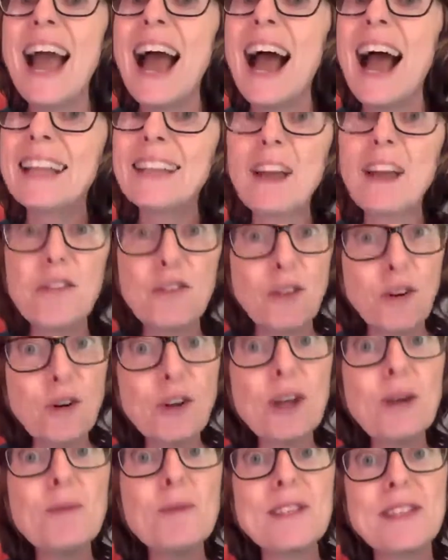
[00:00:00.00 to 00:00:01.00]
And I
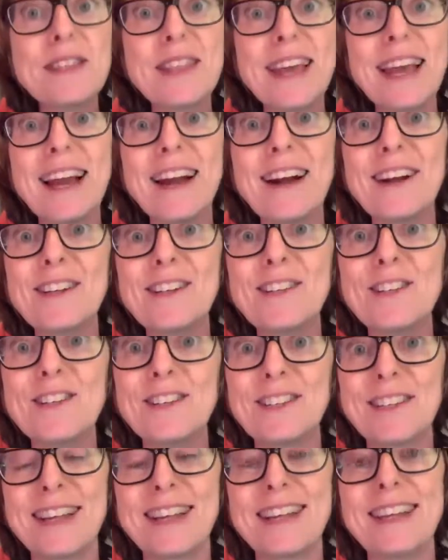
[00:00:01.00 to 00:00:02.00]
thought I was there
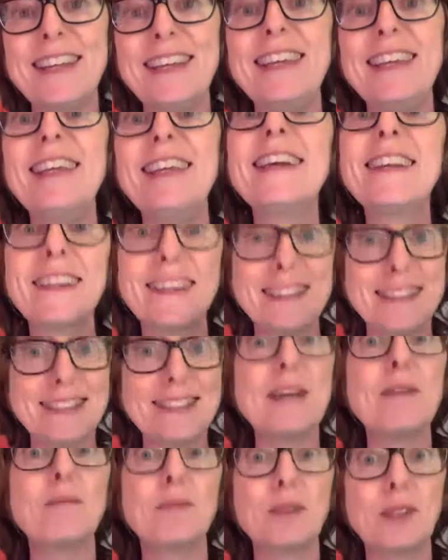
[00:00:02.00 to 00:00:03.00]
to study
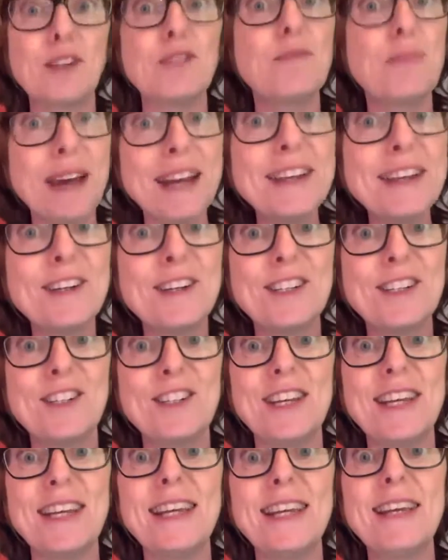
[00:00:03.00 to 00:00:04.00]
contemplative
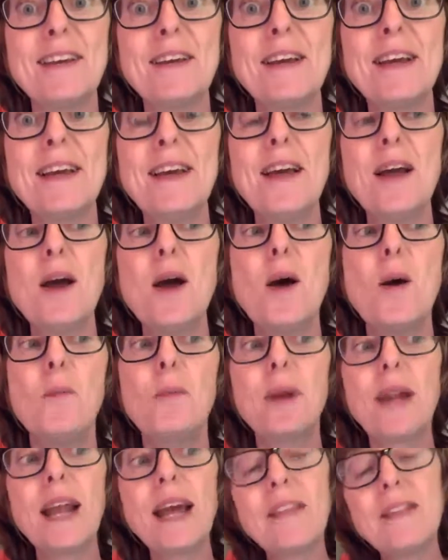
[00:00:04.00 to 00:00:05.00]
pedagogy.
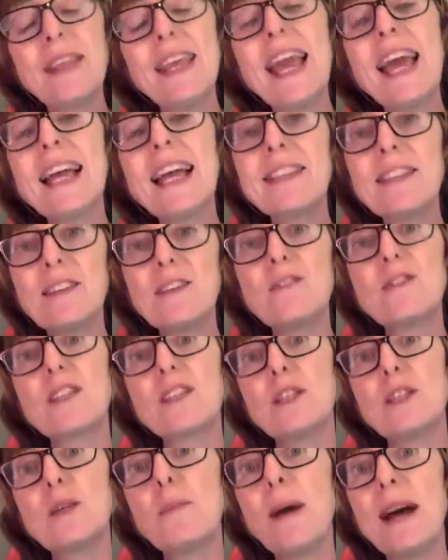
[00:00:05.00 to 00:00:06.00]
But at the end of
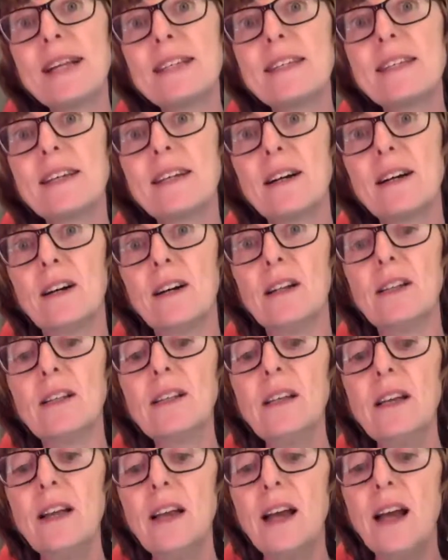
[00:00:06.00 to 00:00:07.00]
the
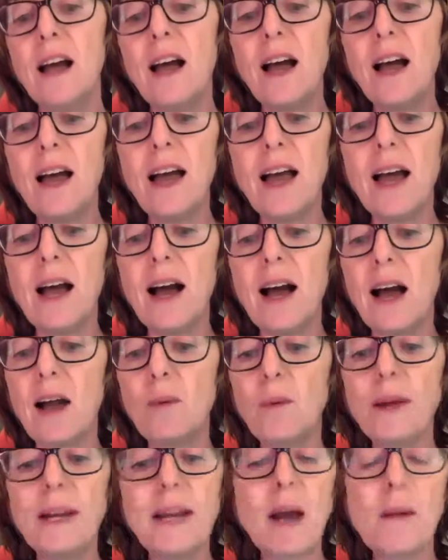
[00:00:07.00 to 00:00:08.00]
sabbatical,
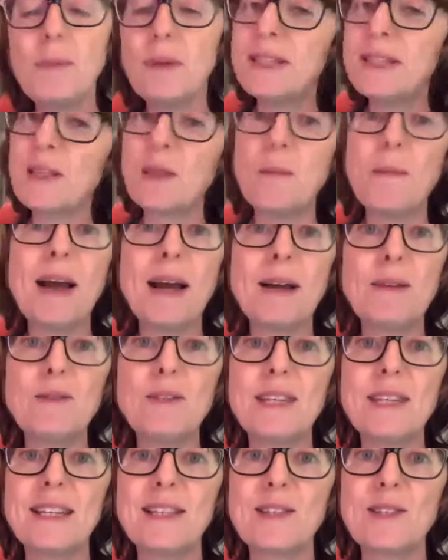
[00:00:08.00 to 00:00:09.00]
I went up into the
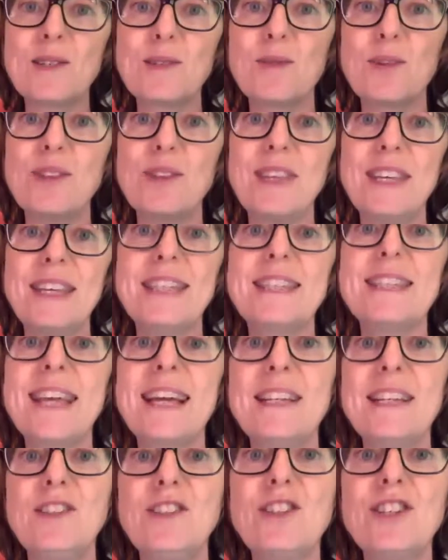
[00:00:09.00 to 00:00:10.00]
mountains with the
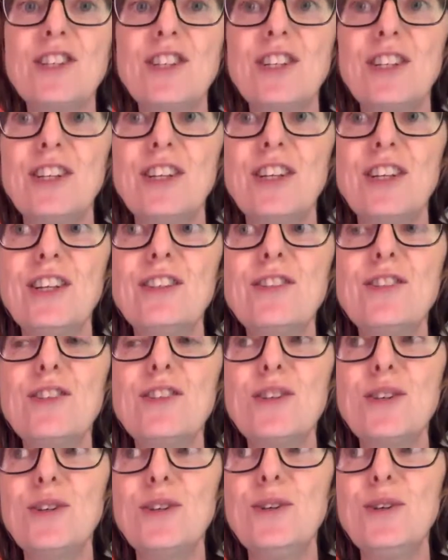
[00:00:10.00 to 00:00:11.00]
intention
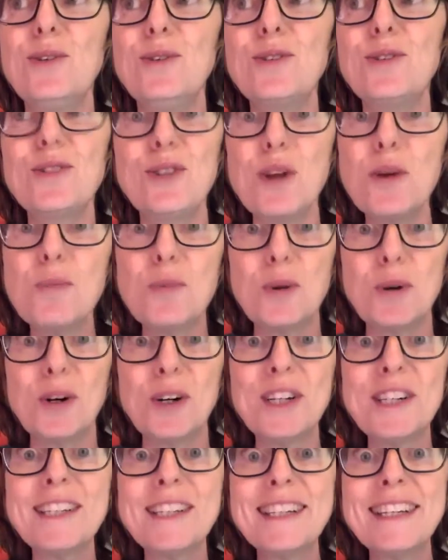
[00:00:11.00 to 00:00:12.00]
to
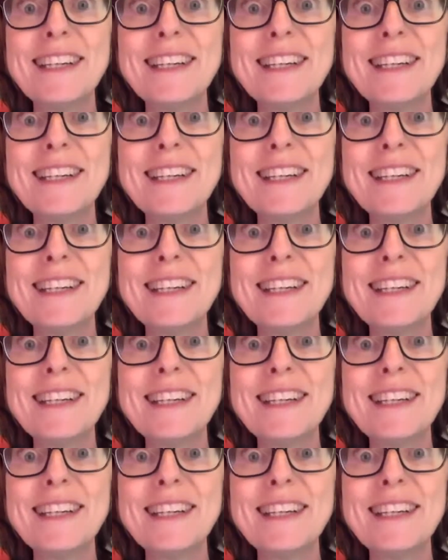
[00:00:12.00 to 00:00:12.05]
snowboard.